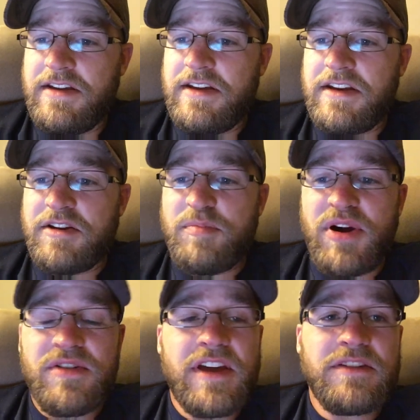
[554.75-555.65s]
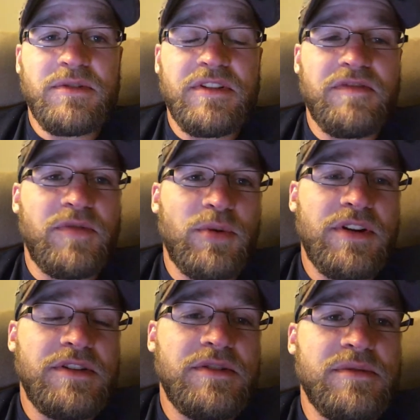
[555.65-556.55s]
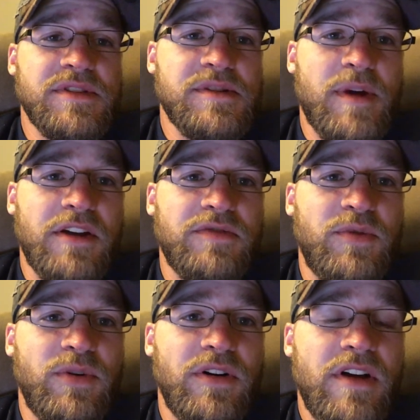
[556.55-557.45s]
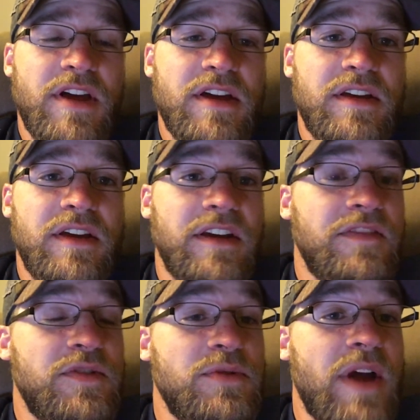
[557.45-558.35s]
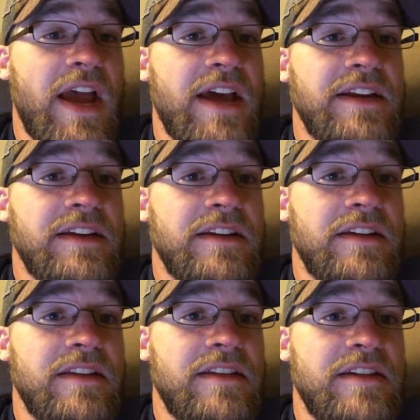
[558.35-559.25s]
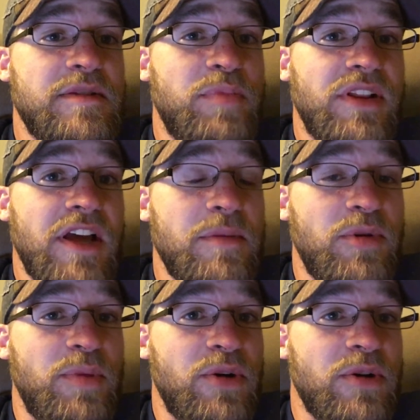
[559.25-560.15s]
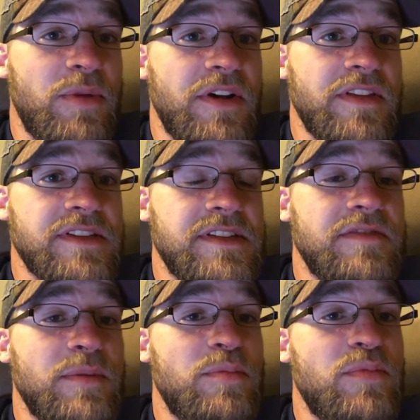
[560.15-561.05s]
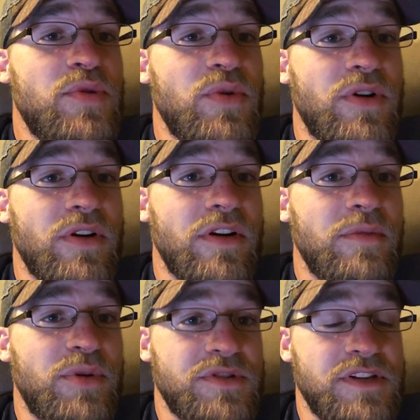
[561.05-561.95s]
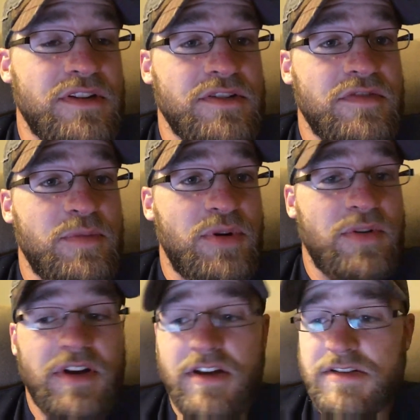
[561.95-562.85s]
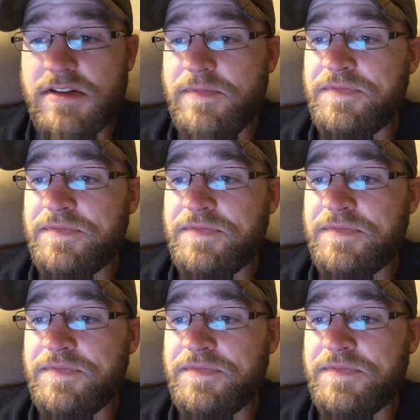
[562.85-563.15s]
And compare that to only 42 in Smash 4. And if you add in the playable Pokemon, that's even more percentage of the Pokedex.